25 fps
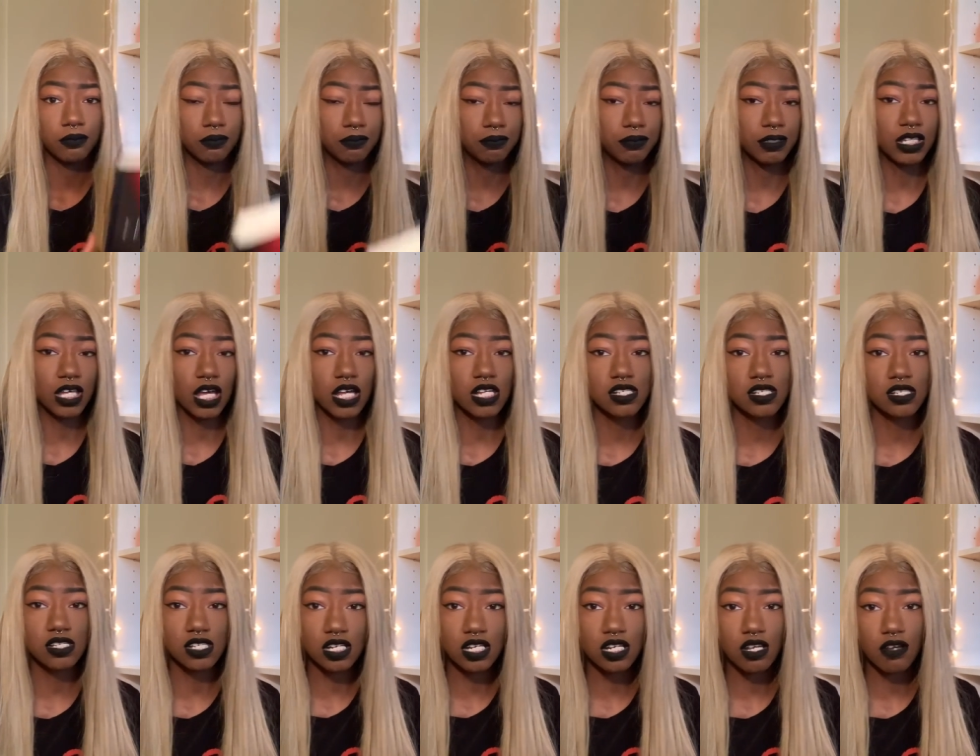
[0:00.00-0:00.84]
because
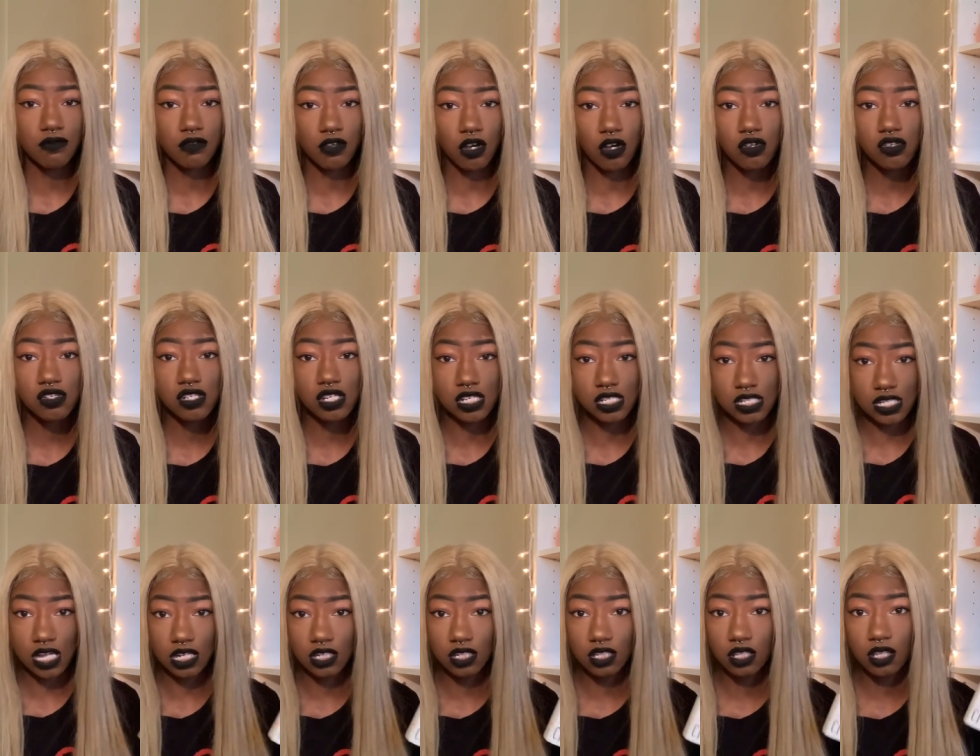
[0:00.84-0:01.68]
City of Ghosts is
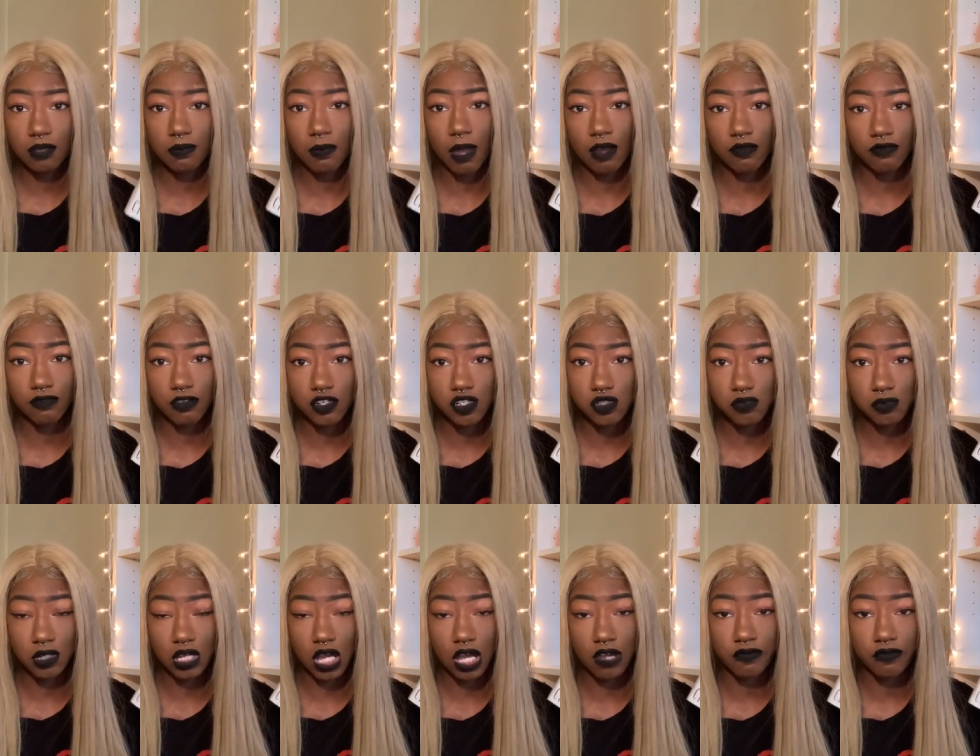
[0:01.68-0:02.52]
technically my first
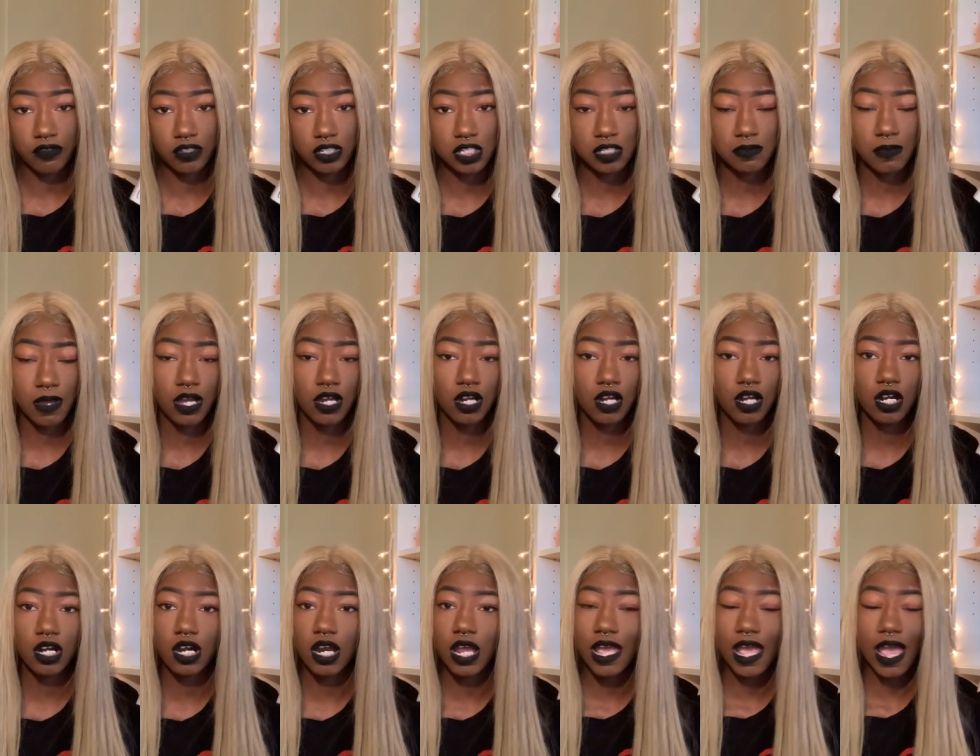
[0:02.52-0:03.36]
book I finished by
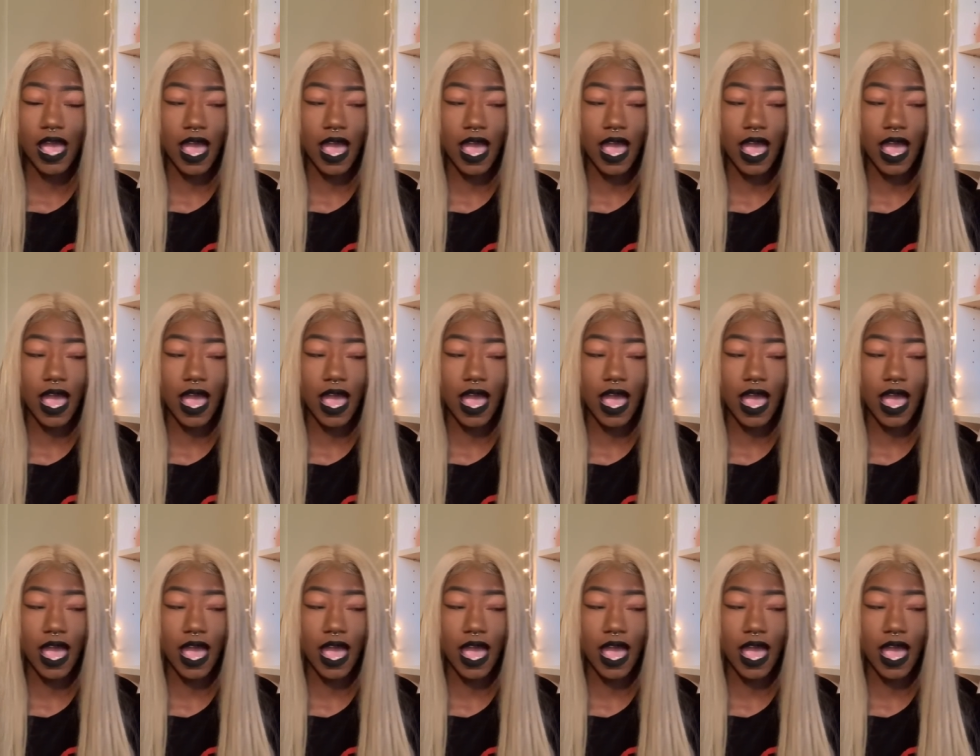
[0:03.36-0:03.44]
her,